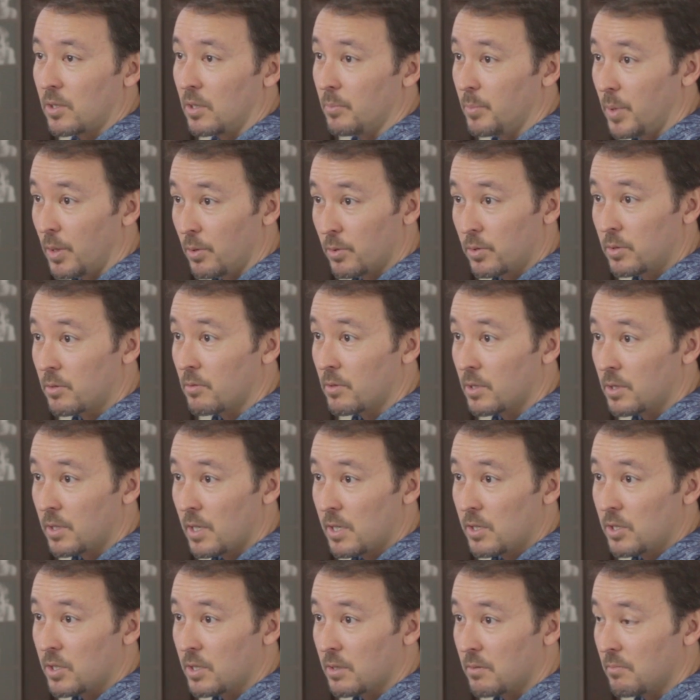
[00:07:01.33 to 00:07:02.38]
called
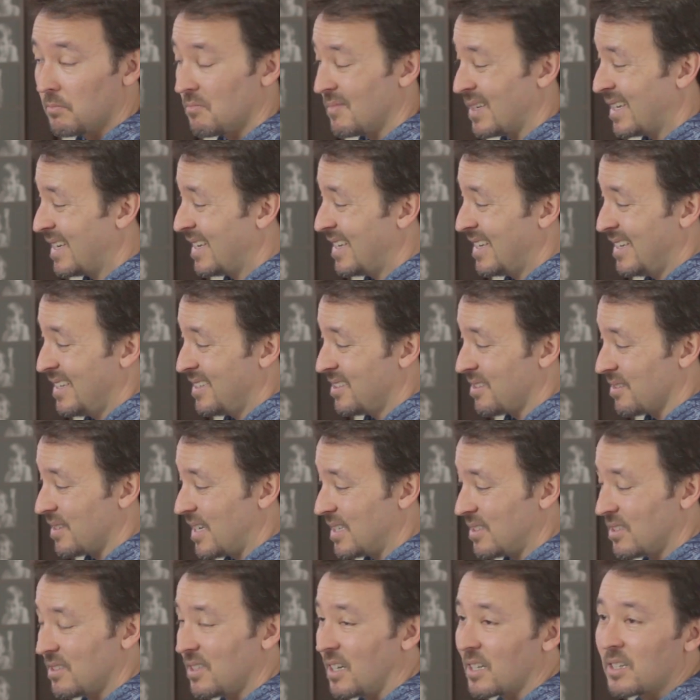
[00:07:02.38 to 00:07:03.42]
posterization. So
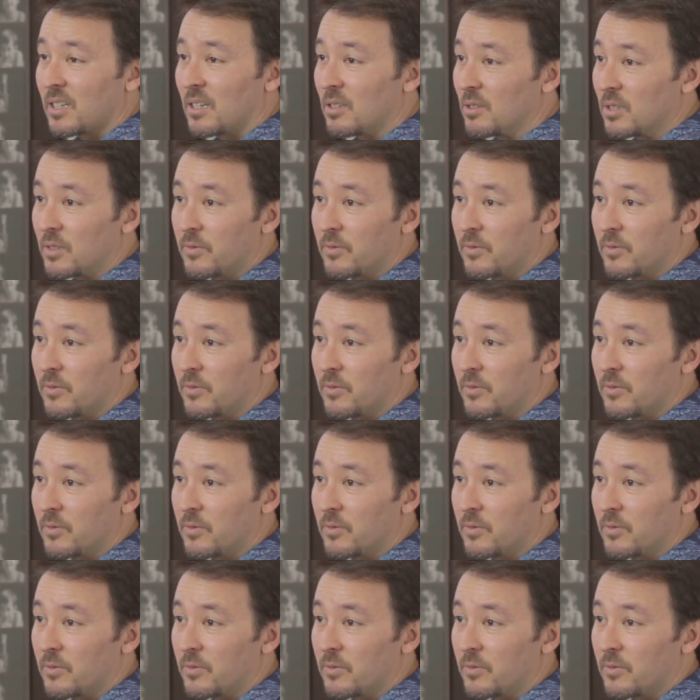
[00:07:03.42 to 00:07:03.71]
that's not going to